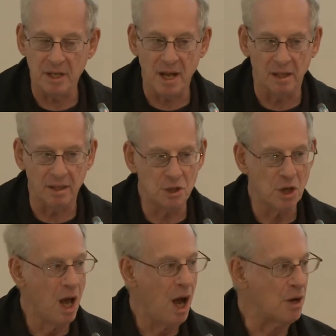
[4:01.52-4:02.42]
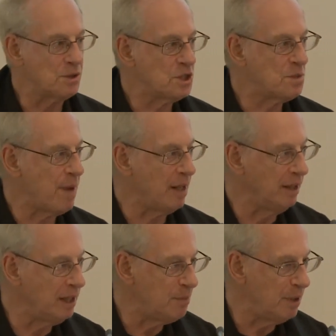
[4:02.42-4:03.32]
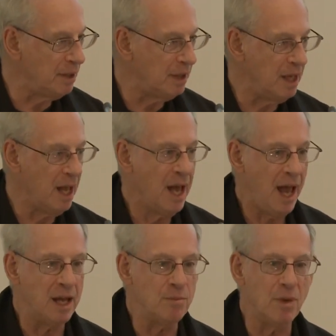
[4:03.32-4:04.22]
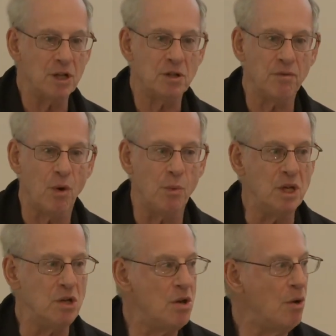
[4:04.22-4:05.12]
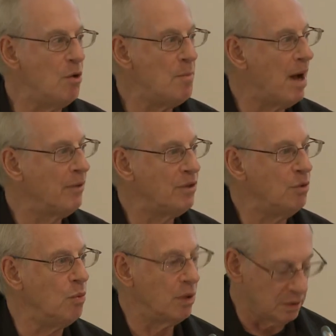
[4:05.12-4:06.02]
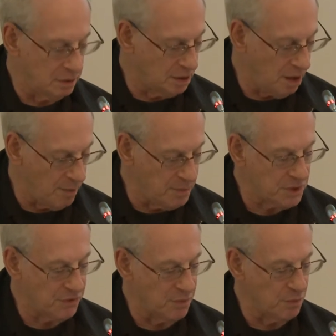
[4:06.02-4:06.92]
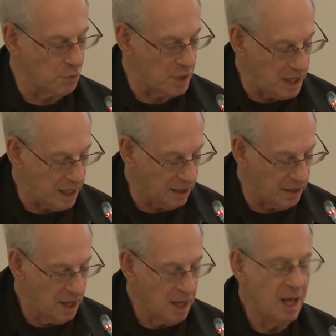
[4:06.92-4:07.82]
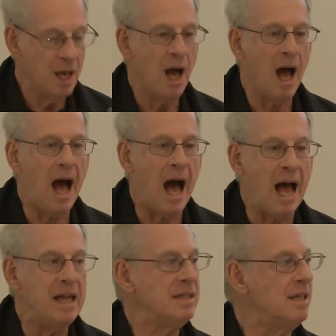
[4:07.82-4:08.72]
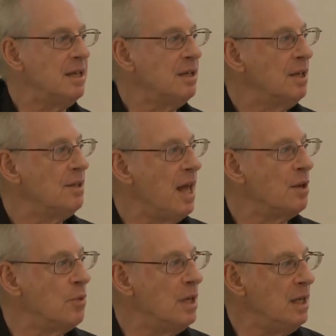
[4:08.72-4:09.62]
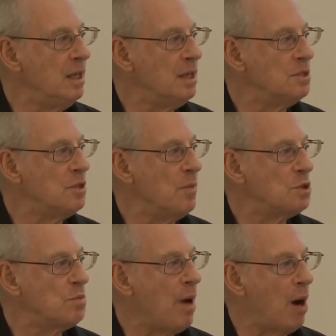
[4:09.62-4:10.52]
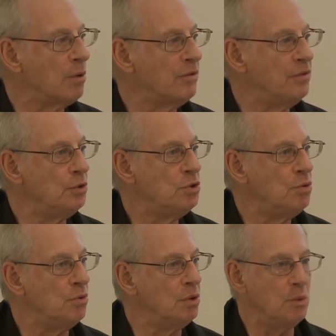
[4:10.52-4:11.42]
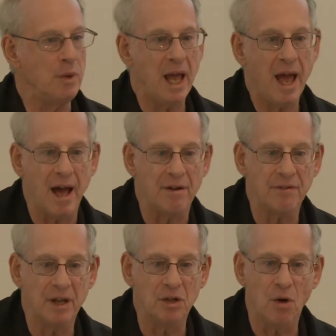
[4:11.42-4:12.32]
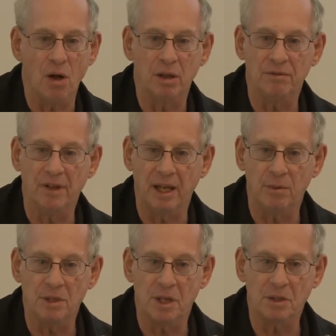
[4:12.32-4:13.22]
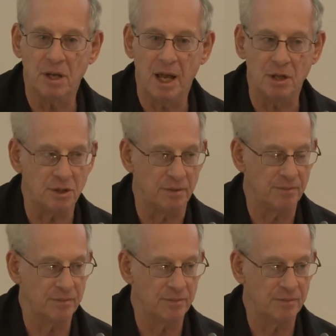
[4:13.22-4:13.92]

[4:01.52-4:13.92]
knowledge, our spelling ability, and much of what we know about the world comes from reading. I think that reading is the most powerful tool we have in all of language education.